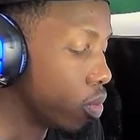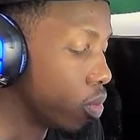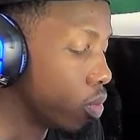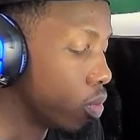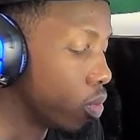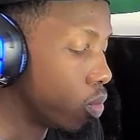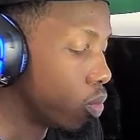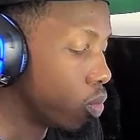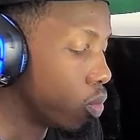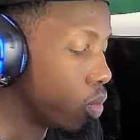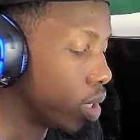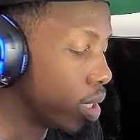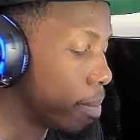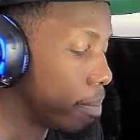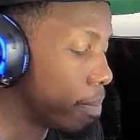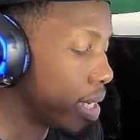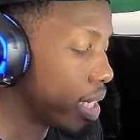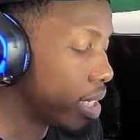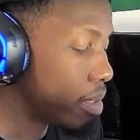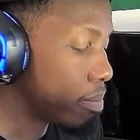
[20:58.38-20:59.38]
what I'm
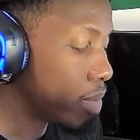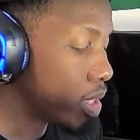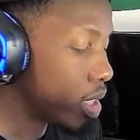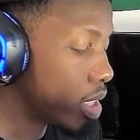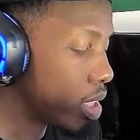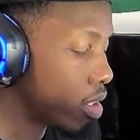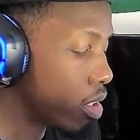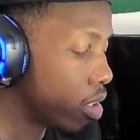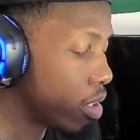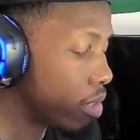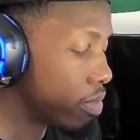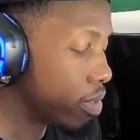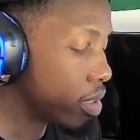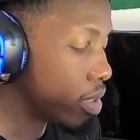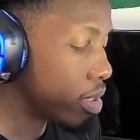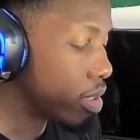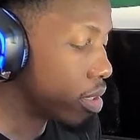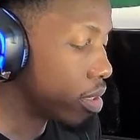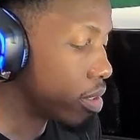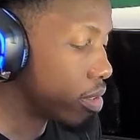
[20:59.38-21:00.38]
making money off
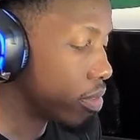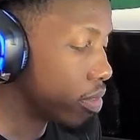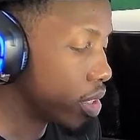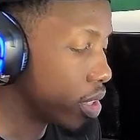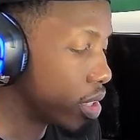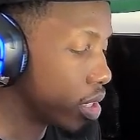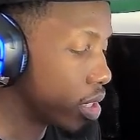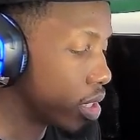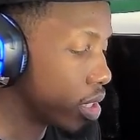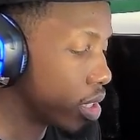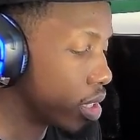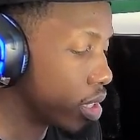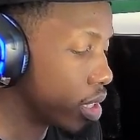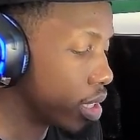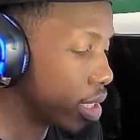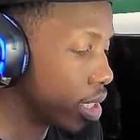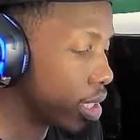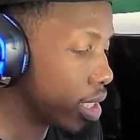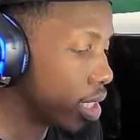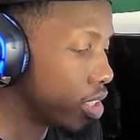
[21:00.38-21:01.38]
of and
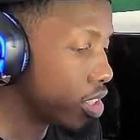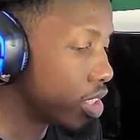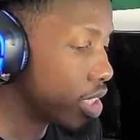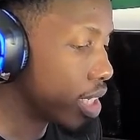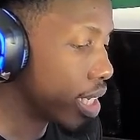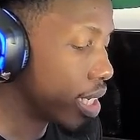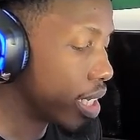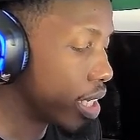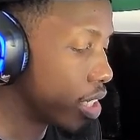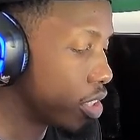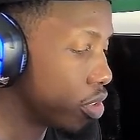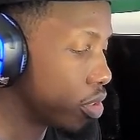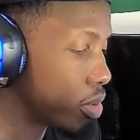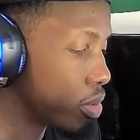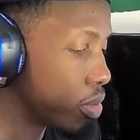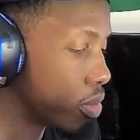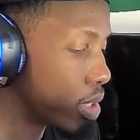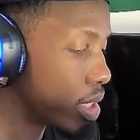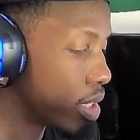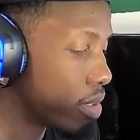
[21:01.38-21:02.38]
things of that nature or
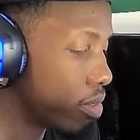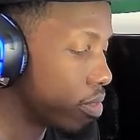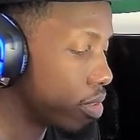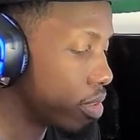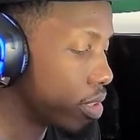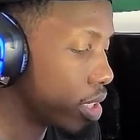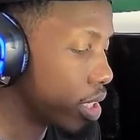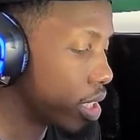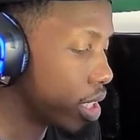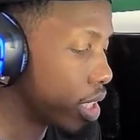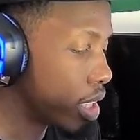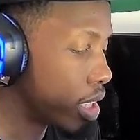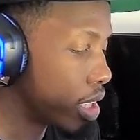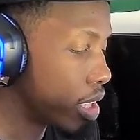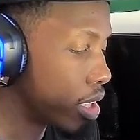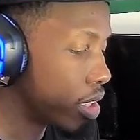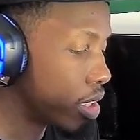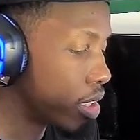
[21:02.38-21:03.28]
whatever. And then